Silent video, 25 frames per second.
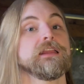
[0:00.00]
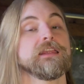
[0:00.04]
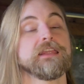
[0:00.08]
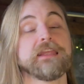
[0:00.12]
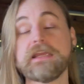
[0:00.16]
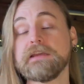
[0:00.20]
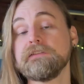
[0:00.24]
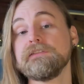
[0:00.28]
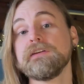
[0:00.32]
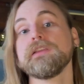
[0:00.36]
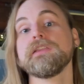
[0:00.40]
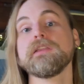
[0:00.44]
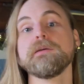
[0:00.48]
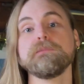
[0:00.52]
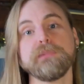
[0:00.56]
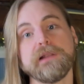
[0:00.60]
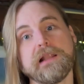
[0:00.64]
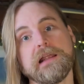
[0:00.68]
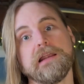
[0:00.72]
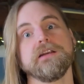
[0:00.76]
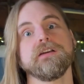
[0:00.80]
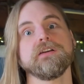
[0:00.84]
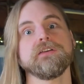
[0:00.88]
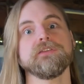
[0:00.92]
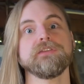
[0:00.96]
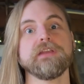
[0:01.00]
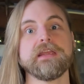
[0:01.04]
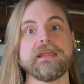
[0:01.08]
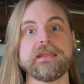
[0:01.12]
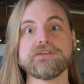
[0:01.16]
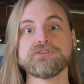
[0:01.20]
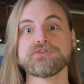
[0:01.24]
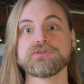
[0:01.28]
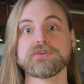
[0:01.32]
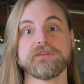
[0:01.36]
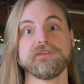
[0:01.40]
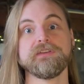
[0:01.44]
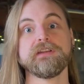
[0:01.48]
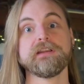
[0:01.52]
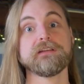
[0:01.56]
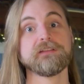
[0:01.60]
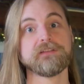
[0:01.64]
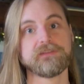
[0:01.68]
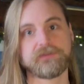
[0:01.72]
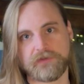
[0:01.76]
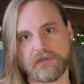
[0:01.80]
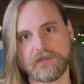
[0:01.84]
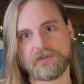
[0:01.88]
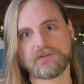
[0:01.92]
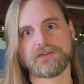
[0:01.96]
giving the players interesting
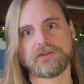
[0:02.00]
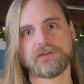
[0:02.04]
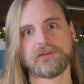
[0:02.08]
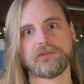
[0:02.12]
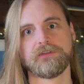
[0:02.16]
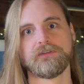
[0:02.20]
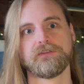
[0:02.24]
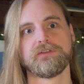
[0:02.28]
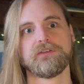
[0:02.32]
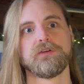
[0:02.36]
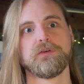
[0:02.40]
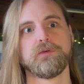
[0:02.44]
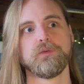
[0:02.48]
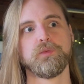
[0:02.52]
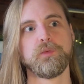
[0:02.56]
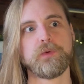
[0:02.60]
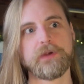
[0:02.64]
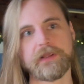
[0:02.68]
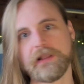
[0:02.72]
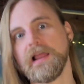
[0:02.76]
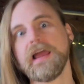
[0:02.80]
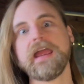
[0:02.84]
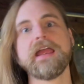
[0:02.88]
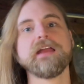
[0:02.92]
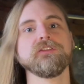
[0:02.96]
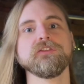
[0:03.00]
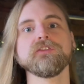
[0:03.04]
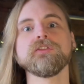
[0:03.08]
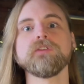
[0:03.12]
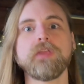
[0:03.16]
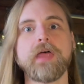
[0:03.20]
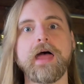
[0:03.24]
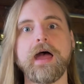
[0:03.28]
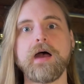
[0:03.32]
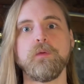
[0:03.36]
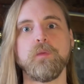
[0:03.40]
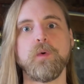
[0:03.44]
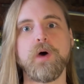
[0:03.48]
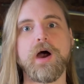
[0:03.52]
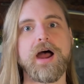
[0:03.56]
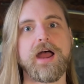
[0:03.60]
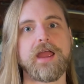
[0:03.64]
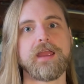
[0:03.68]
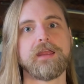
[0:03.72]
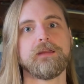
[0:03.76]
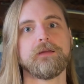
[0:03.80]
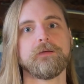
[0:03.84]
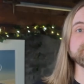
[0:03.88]
decisions will answer that why.